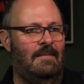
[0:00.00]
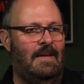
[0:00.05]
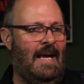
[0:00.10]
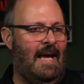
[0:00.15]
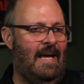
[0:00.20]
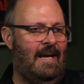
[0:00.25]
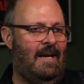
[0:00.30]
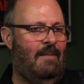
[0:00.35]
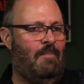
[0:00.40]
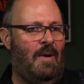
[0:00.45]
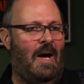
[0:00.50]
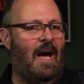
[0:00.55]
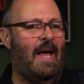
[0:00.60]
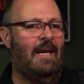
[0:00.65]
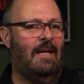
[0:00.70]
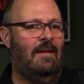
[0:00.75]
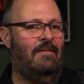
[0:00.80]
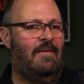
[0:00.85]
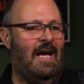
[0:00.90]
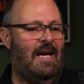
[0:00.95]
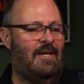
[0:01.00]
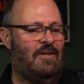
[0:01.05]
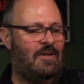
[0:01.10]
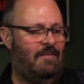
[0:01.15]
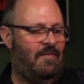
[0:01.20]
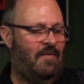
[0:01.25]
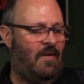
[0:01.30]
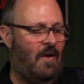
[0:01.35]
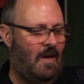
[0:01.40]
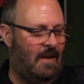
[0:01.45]
had a bottle of
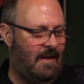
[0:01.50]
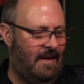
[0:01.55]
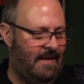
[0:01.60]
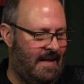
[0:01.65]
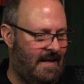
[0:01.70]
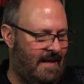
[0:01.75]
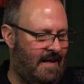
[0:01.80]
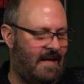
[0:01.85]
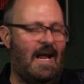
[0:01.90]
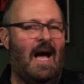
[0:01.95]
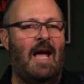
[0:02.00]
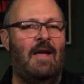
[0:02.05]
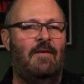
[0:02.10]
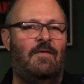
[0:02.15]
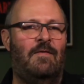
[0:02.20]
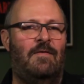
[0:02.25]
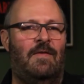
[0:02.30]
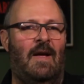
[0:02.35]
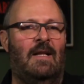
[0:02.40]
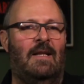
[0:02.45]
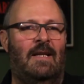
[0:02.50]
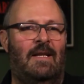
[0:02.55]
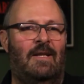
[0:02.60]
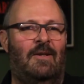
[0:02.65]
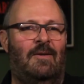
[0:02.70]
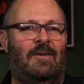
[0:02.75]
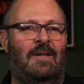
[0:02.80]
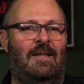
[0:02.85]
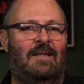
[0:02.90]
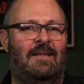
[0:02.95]
ketchup fall, and then a knife fell
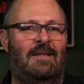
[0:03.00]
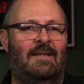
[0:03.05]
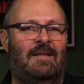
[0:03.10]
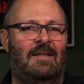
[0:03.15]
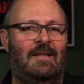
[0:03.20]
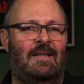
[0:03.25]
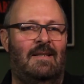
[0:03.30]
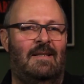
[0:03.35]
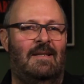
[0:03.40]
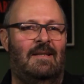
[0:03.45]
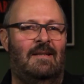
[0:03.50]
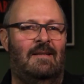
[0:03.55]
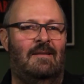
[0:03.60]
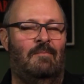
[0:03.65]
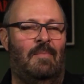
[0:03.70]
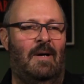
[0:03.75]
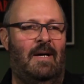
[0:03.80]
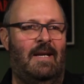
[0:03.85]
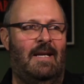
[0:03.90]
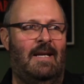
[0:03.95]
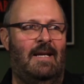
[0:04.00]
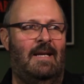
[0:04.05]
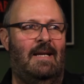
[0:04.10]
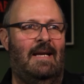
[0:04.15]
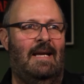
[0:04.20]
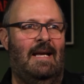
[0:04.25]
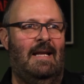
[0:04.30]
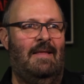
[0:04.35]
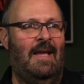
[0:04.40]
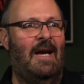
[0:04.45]
into it. But
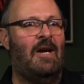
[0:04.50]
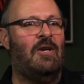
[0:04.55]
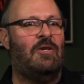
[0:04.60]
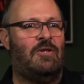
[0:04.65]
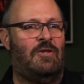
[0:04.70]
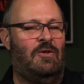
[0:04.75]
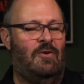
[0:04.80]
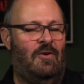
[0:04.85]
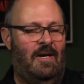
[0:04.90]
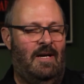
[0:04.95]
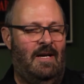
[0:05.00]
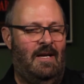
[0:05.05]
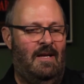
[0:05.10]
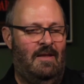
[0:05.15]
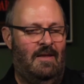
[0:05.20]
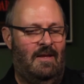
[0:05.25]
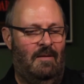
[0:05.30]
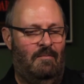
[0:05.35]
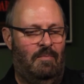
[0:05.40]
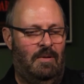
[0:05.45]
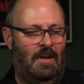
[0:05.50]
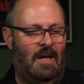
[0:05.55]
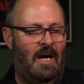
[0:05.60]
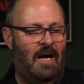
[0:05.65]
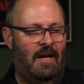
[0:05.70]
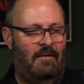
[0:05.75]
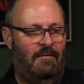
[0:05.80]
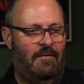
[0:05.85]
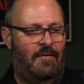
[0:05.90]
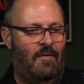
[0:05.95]
in their story, the
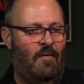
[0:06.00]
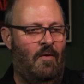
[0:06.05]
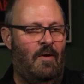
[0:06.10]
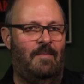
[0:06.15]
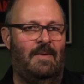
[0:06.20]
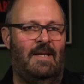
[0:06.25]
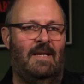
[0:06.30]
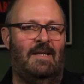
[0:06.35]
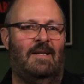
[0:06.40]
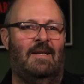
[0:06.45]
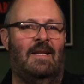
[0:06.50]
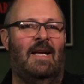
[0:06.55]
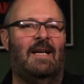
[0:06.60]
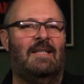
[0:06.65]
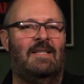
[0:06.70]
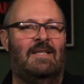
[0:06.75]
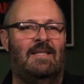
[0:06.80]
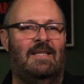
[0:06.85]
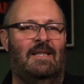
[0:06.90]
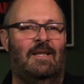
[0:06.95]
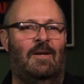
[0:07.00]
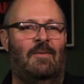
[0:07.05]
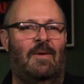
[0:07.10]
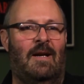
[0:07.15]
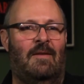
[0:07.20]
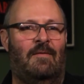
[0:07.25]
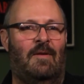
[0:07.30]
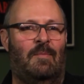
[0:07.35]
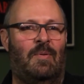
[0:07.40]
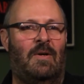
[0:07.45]
blood formed into like a silhouette
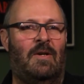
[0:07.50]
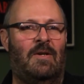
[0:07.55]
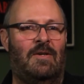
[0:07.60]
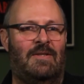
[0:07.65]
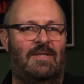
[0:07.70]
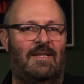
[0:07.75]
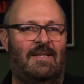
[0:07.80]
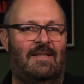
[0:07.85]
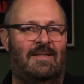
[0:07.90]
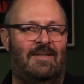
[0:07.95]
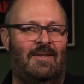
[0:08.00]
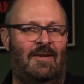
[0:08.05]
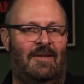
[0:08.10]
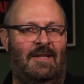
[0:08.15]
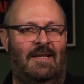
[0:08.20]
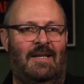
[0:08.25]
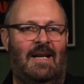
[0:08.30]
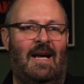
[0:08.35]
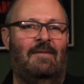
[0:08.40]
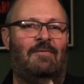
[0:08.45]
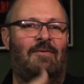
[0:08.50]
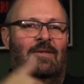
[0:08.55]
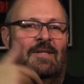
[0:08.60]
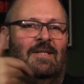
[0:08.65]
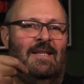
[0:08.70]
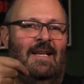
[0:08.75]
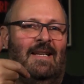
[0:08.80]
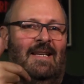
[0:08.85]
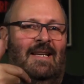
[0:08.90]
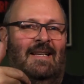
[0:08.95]
of a person, so that the knife was
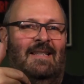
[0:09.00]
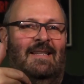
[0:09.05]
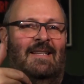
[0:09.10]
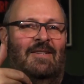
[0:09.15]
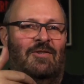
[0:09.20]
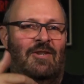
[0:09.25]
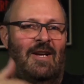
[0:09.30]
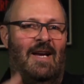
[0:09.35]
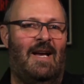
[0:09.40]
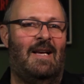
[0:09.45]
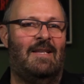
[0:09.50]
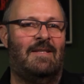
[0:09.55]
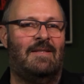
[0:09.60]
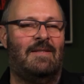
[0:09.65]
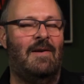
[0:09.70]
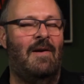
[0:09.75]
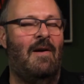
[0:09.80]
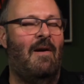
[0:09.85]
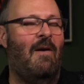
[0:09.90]
sticking in the chest.